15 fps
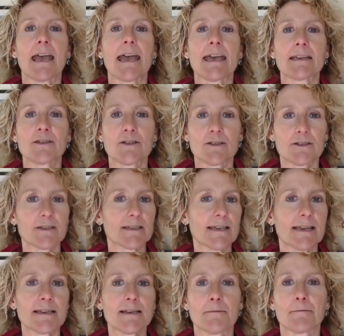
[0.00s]
and just
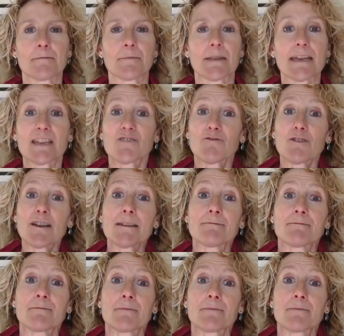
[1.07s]
sign up. It's free.